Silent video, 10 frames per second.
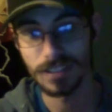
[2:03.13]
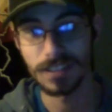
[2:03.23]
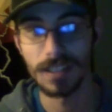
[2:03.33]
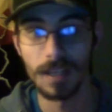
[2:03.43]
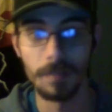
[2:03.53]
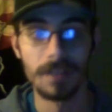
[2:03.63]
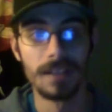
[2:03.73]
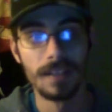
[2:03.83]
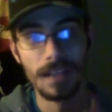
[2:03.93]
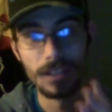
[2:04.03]
sub,
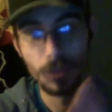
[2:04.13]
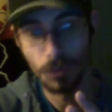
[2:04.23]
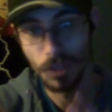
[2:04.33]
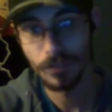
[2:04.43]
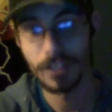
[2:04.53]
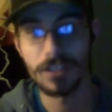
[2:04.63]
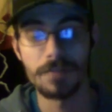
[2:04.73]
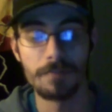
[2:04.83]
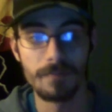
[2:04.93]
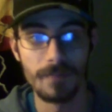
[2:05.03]
a
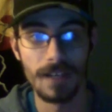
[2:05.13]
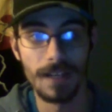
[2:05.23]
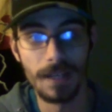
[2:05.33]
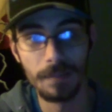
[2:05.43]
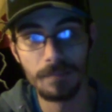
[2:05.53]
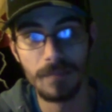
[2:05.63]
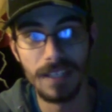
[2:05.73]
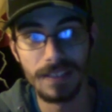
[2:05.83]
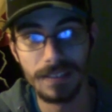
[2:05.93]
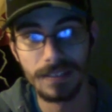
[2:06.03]
12-inch
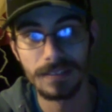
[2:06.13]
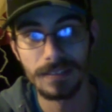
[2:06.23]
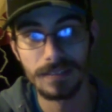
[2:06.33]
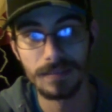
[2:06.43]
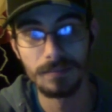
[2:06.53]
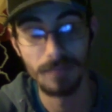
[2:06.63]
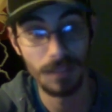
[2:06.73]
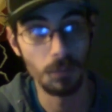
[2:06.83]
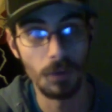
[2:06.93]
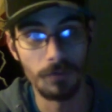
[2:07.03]

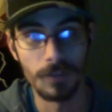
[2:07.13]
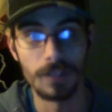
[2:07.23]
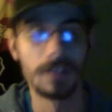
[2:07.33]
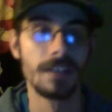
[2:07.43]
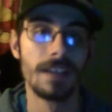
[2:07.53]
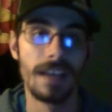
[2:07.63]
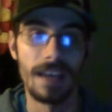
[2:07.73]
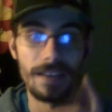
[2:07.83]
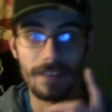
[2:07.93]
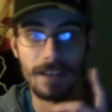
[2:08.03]
mid woofer,
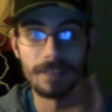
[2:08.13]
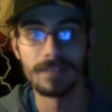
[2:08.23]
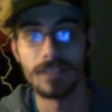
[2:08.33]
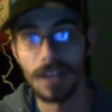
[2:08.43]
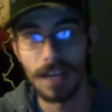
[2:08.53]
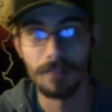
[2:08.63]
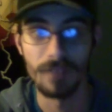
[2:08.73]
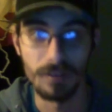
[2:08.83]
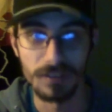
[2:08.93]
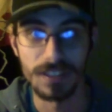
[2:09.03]
and then your high
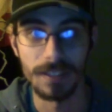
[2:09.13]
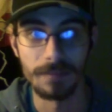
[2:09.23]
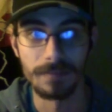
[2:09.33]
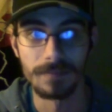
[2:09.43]
frequency.